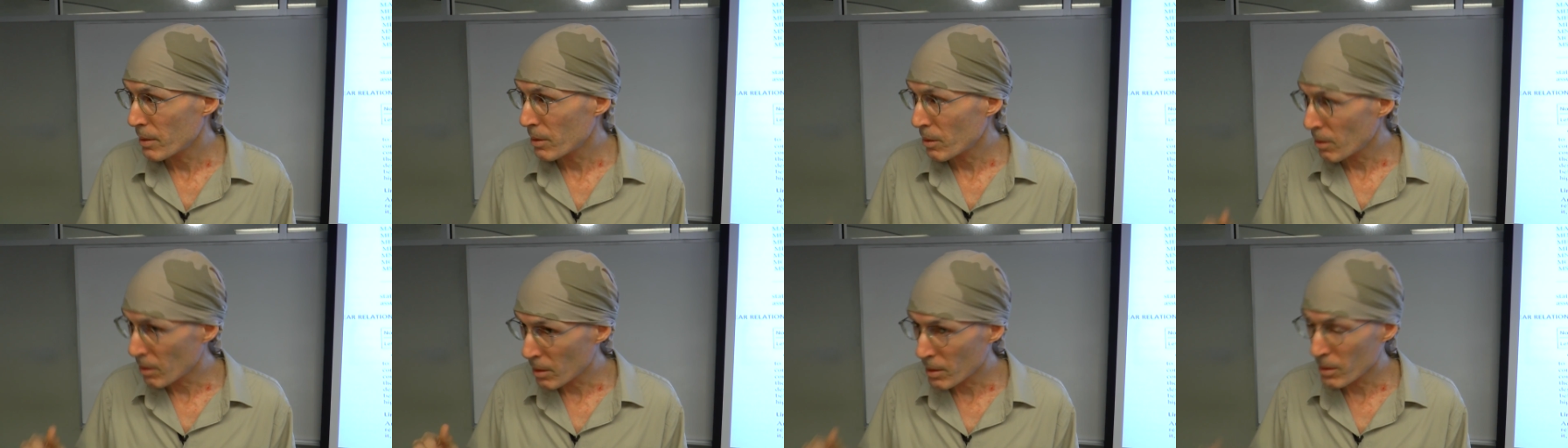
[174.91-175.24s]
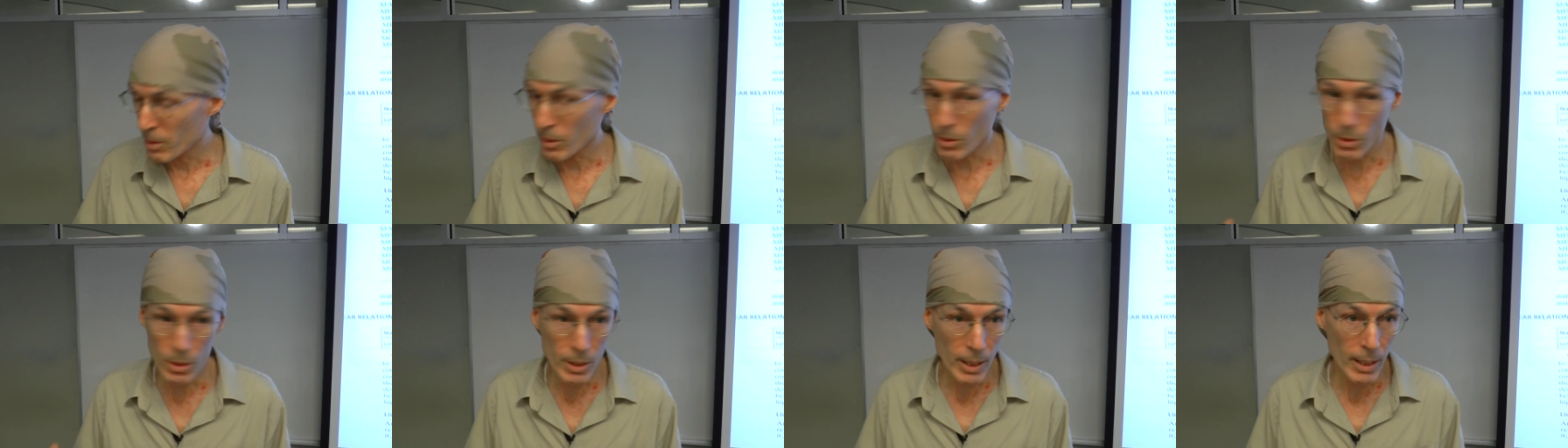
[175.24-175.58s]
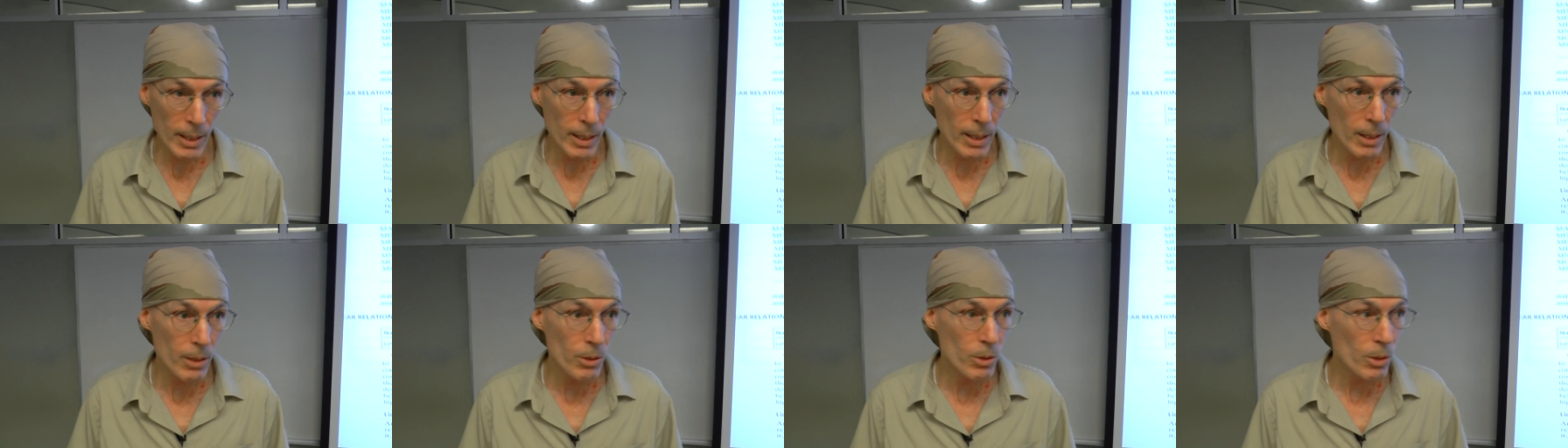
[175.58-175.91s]
You'll
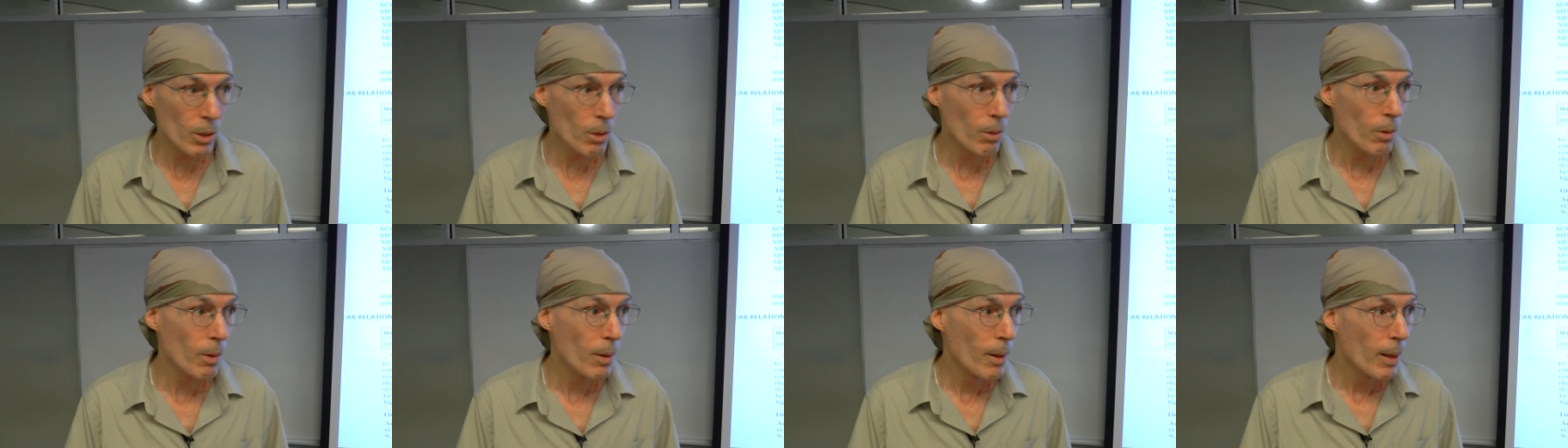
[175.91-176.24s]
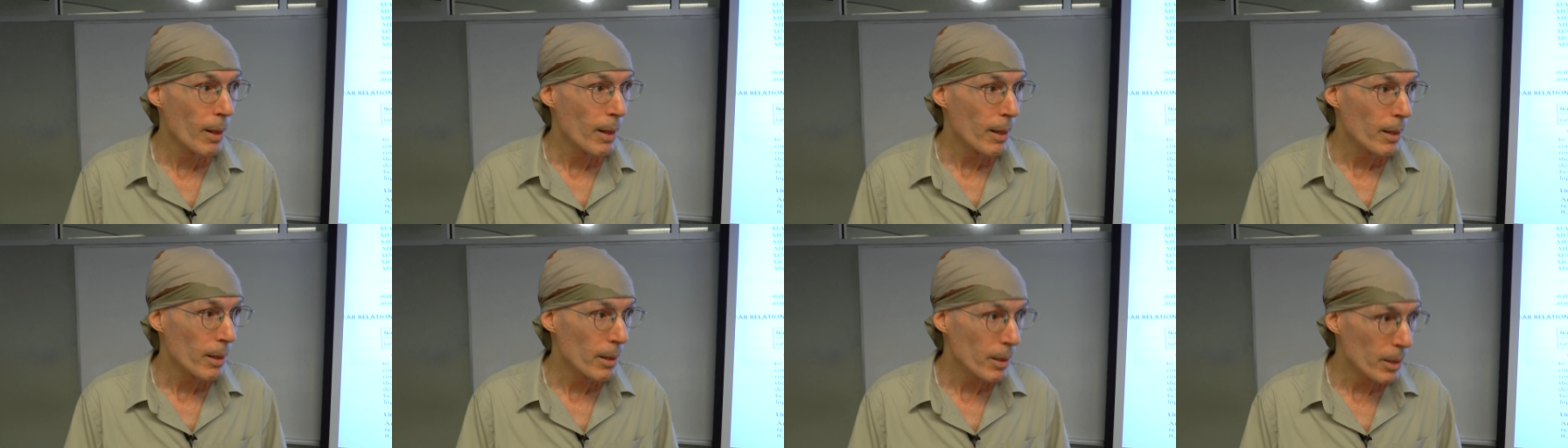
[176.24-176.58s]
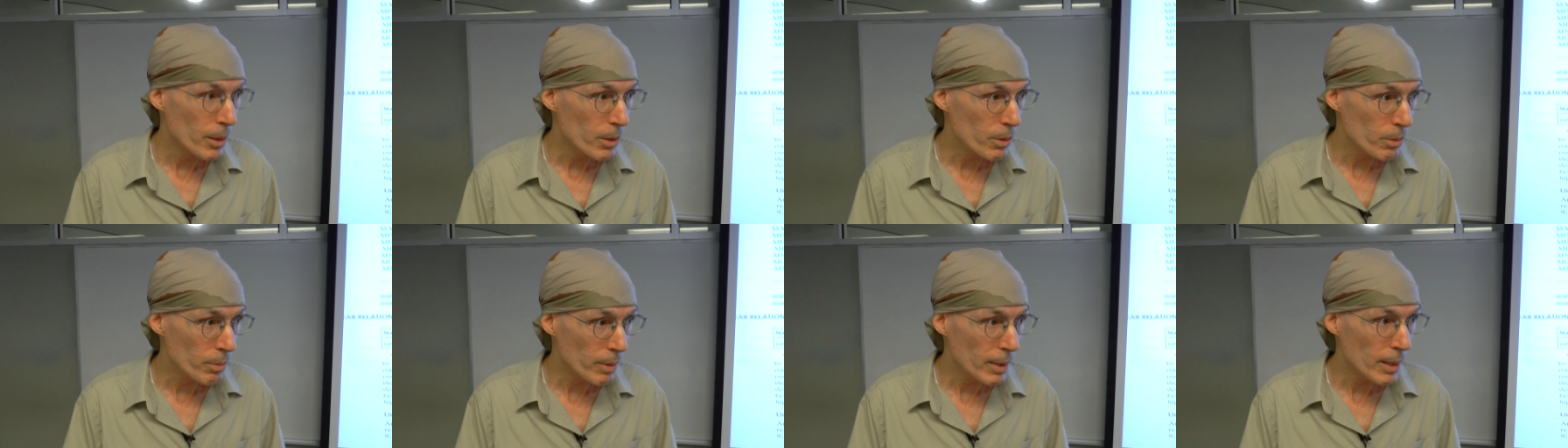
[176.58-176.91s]
understand it. So
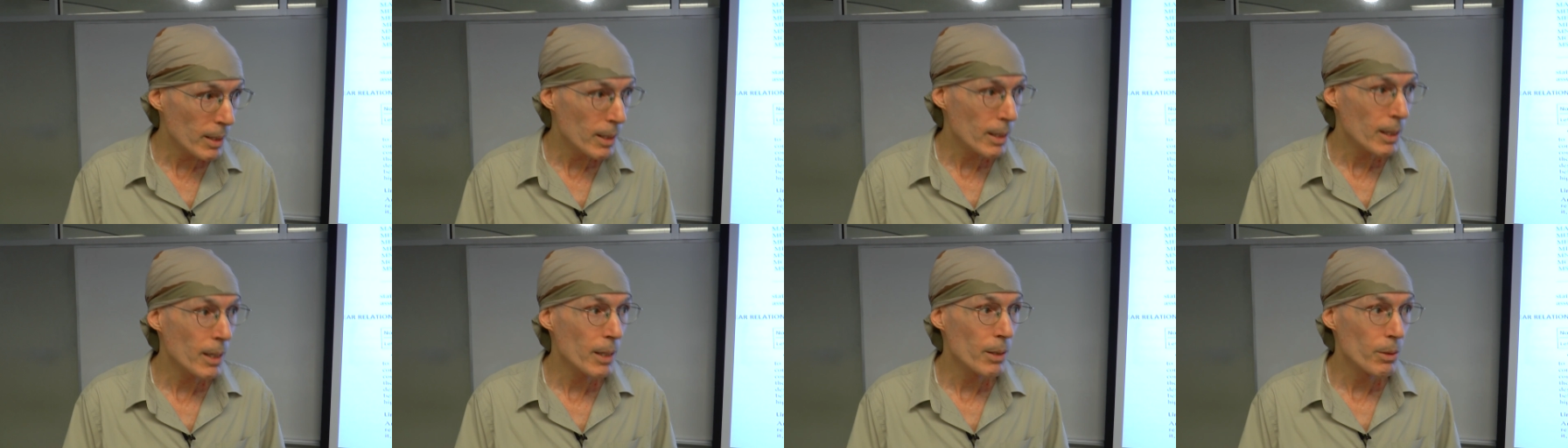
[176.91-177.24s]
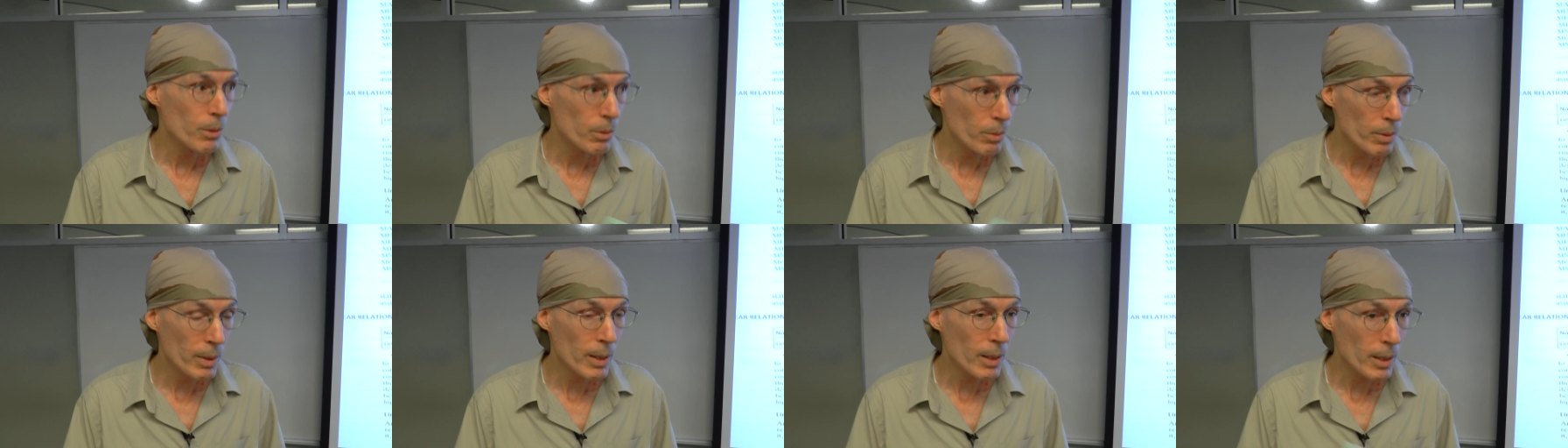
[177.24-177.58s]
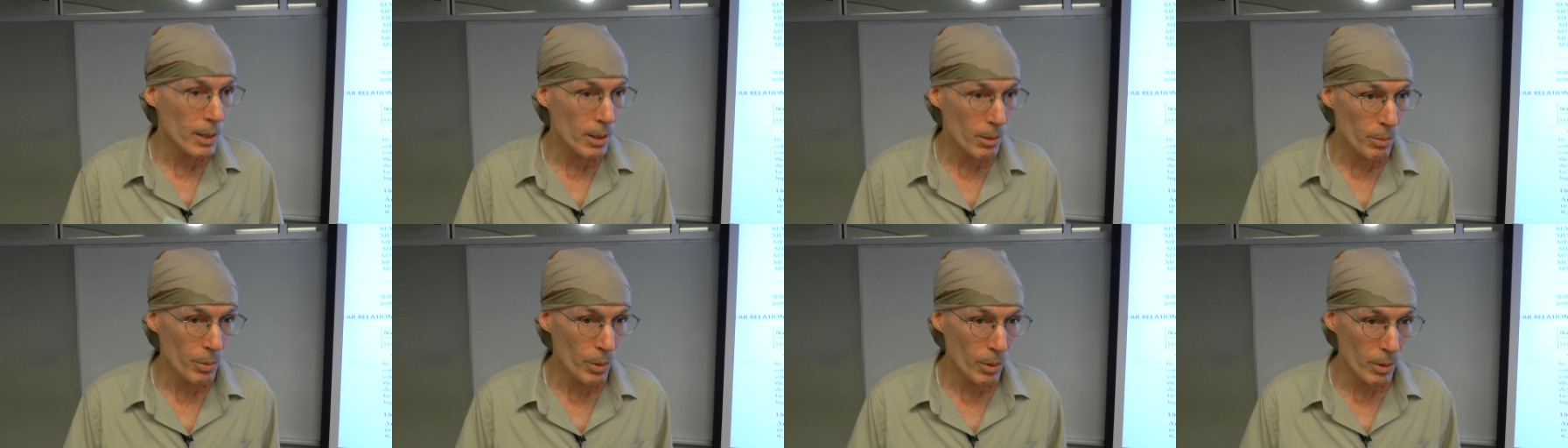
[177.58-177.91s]
this reading is
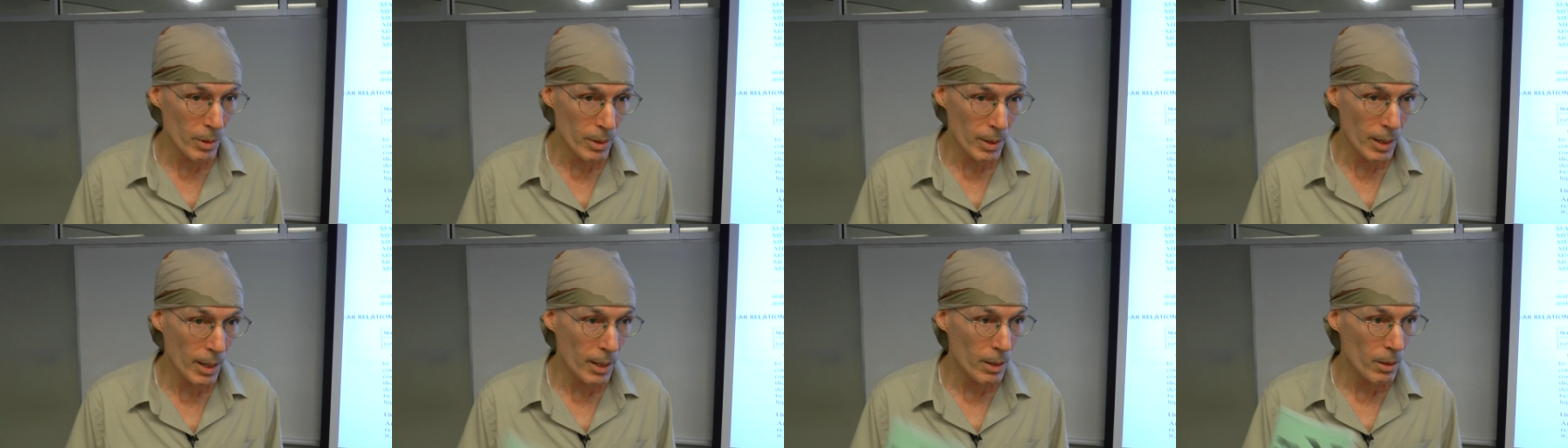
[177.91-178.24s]
really important.